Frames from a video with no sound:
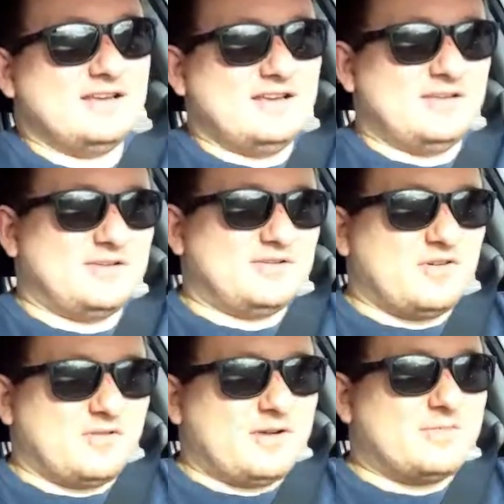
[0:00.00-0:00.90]
You know,
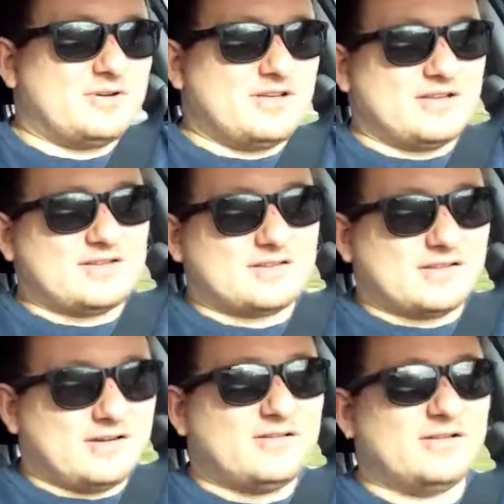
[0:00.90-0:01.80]
November is
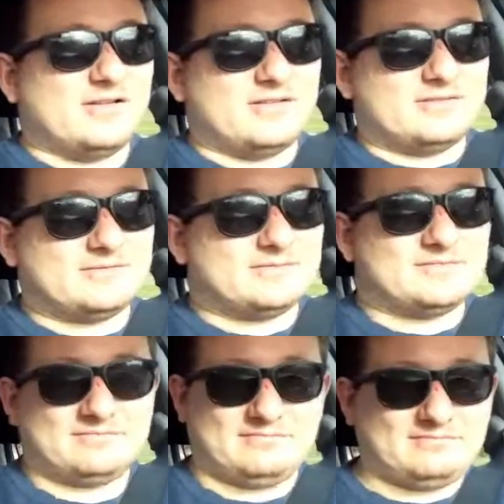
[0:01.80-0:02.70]
literally
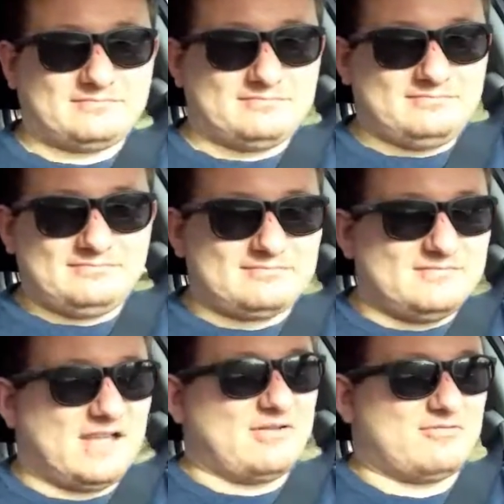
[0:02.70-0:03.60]

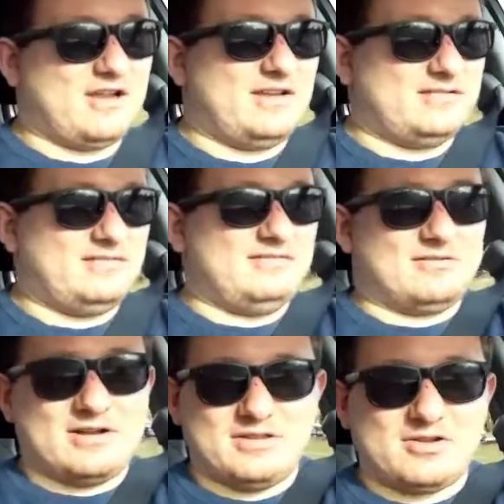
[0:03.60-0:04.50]
like right
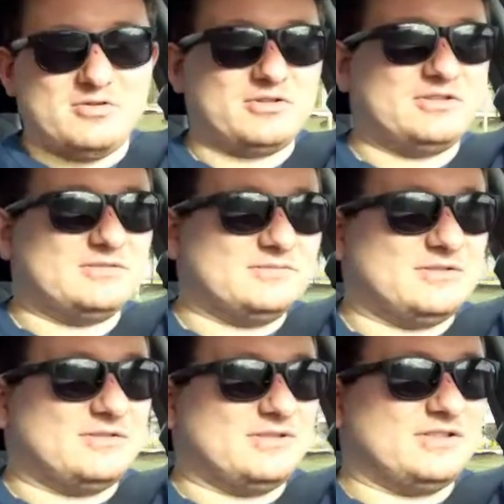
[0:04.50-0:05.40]
around the corner.
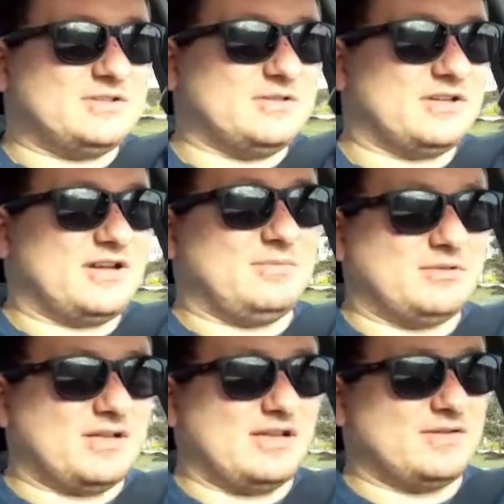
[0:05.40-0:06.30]
Literally, it's only a couple
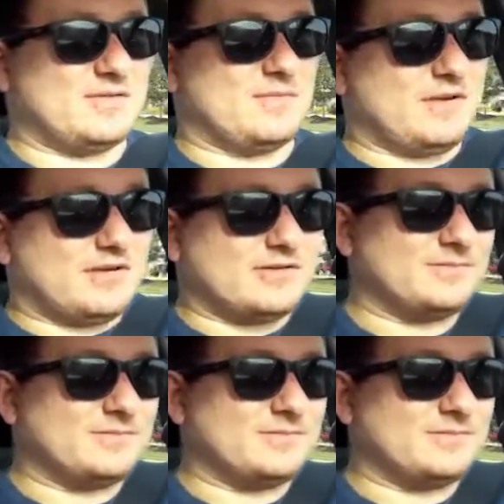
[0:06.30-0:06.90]
days from now.